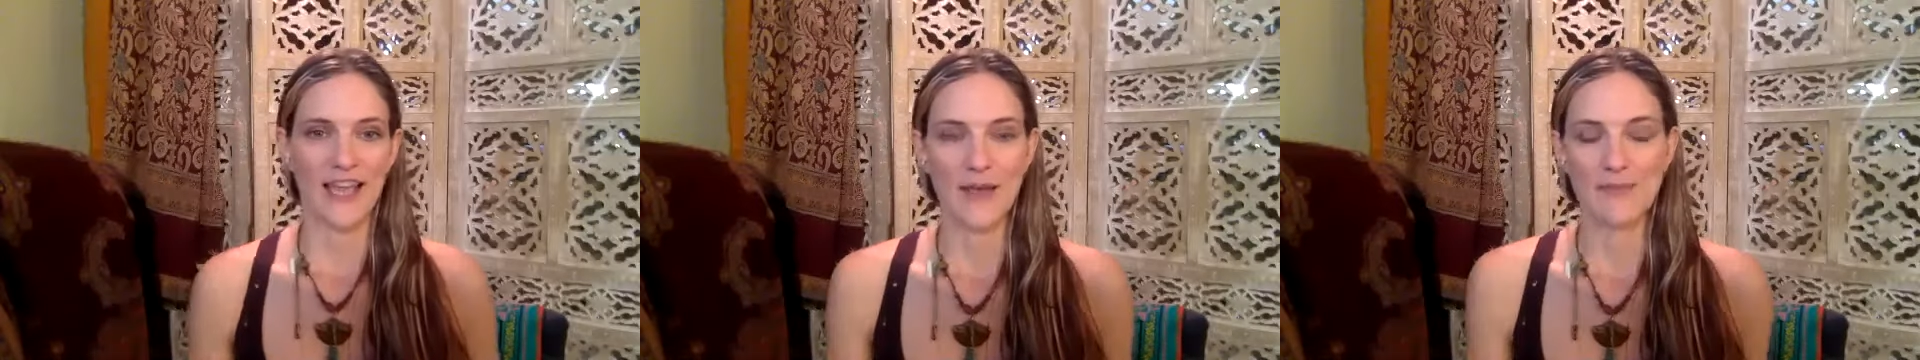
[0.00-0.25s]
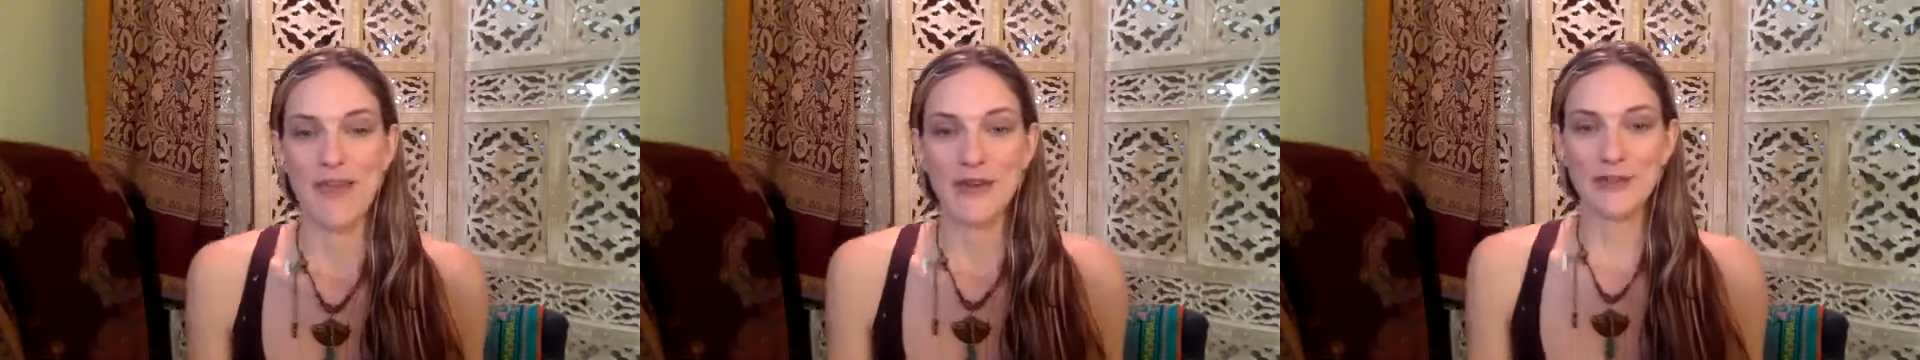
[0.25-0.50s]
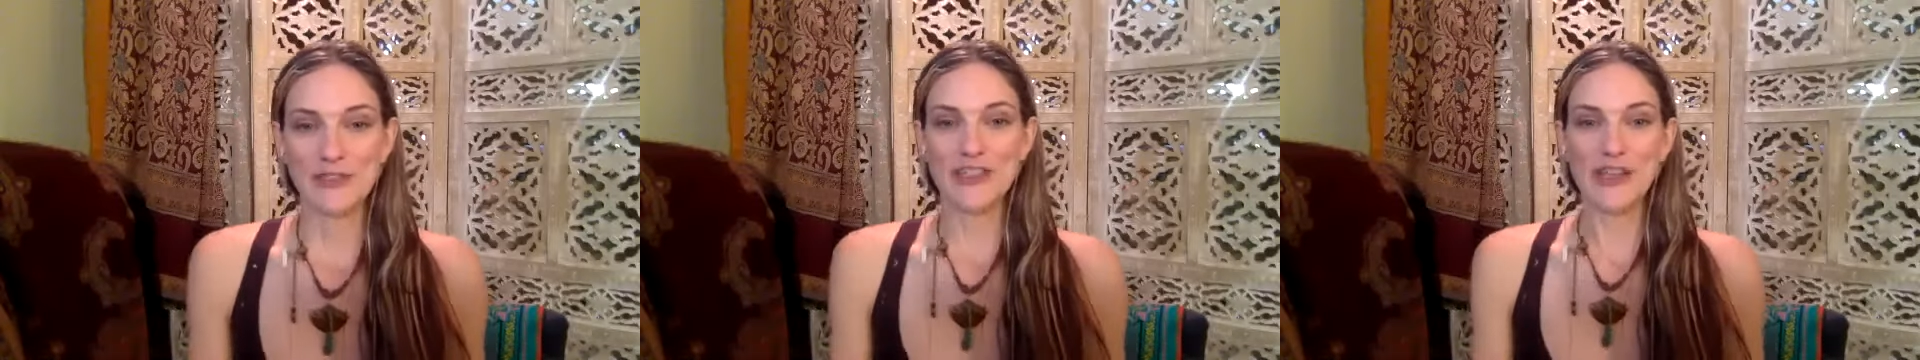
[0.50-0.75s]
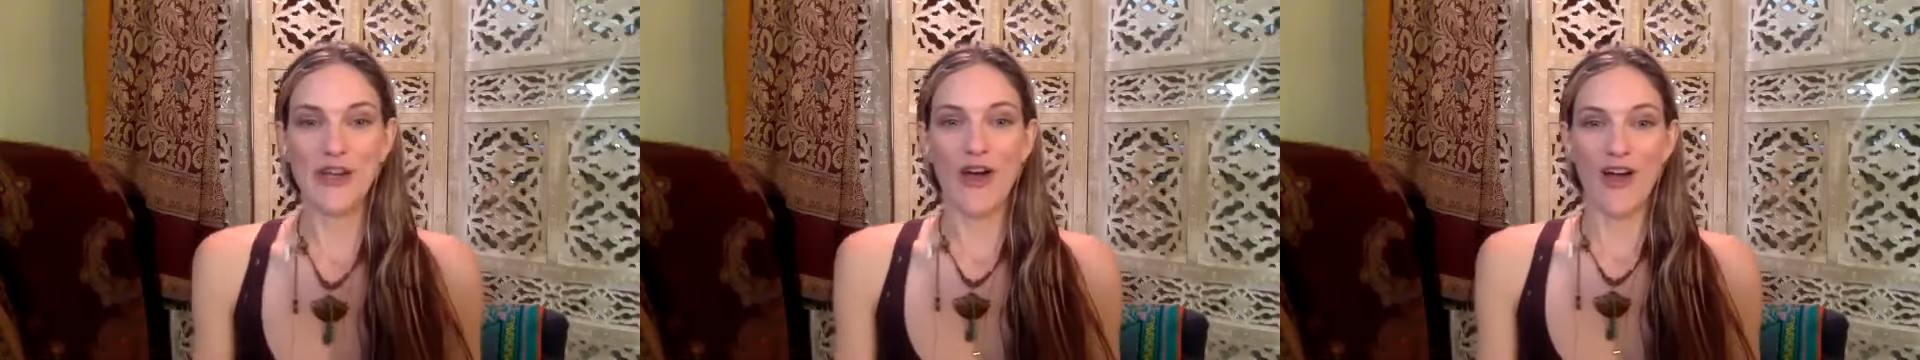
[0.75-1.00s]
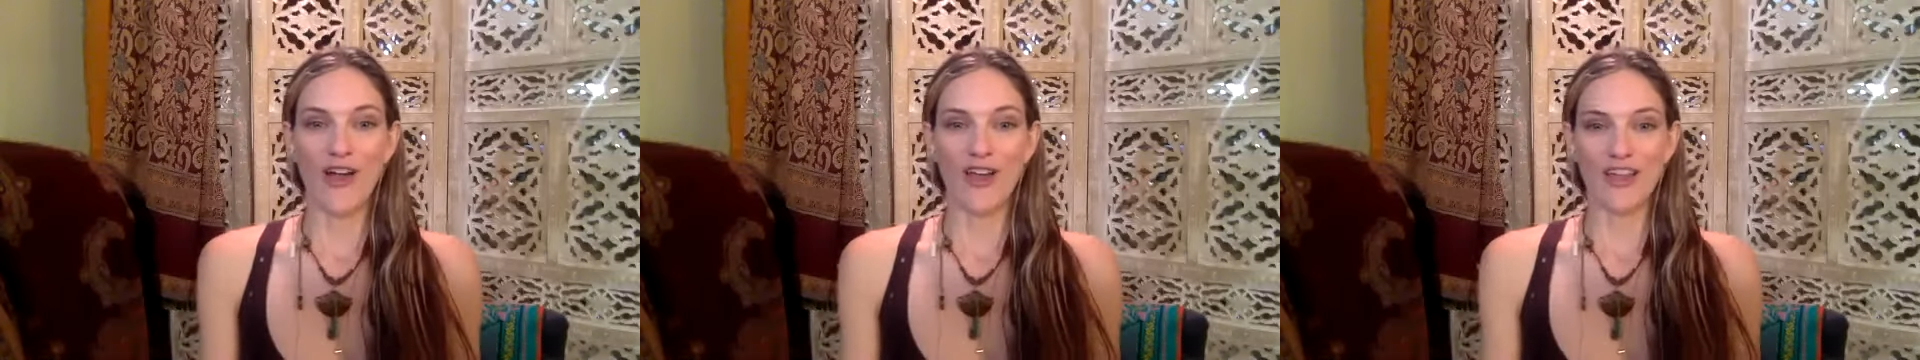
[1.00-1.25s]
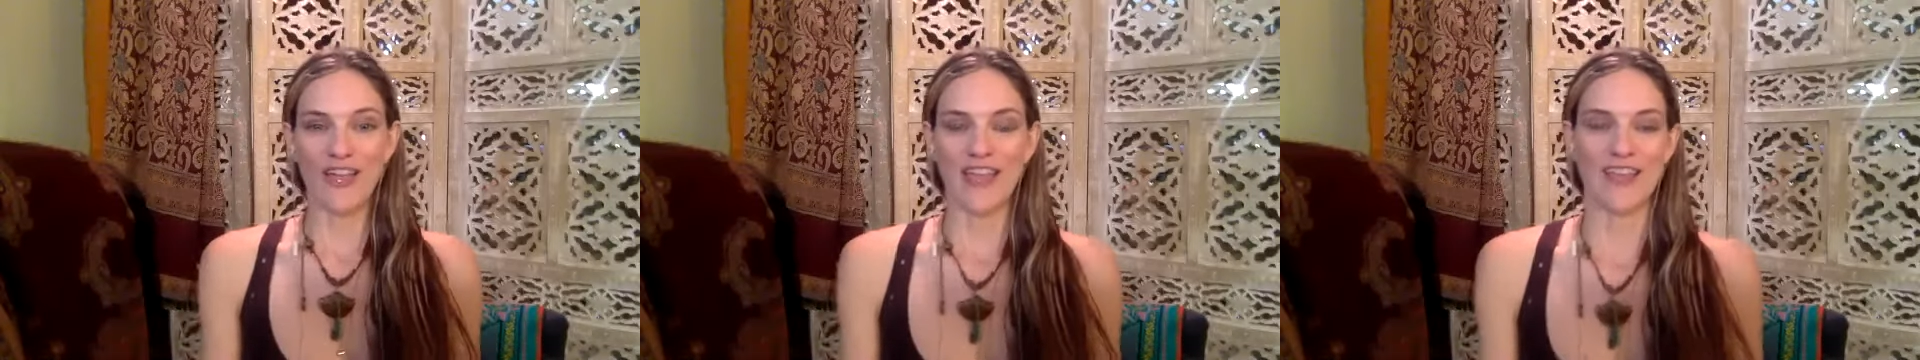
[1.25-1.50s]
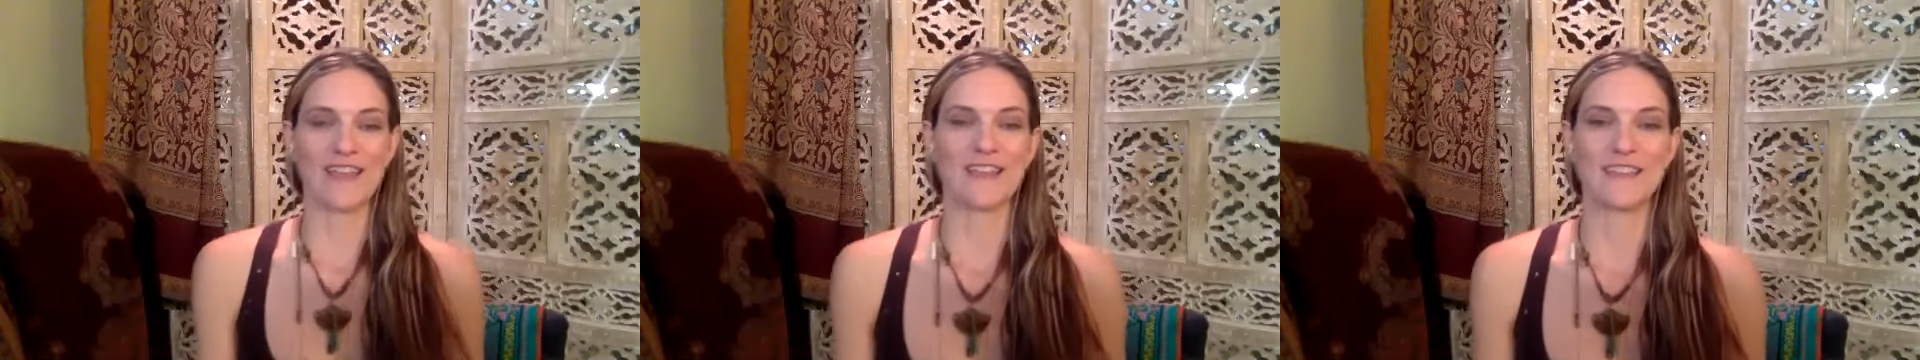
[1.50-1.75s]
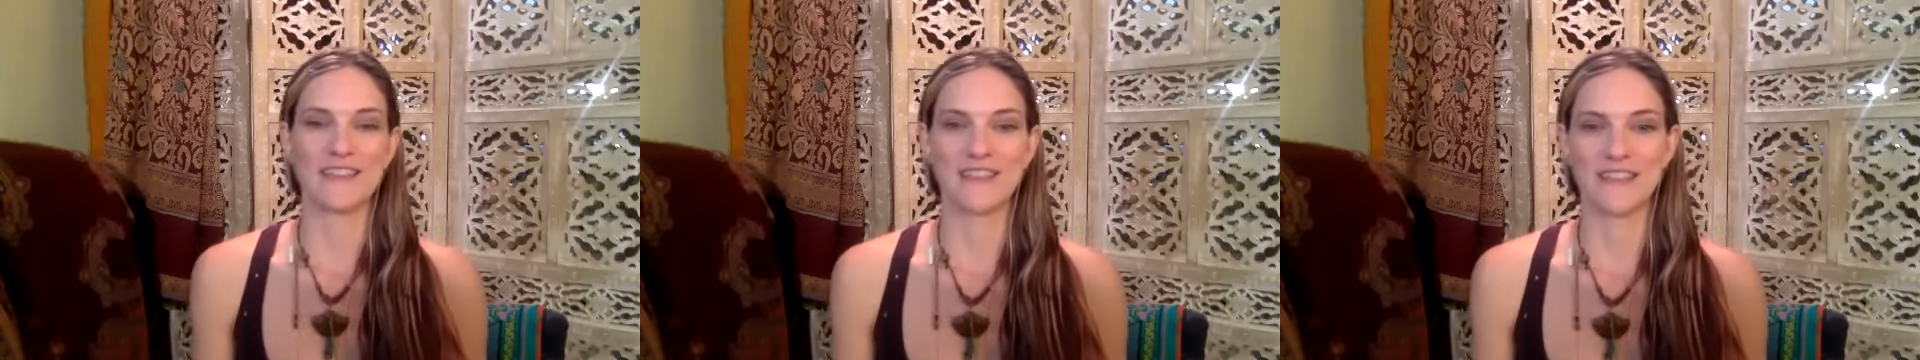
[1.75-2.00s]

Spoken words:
medical Qigong, and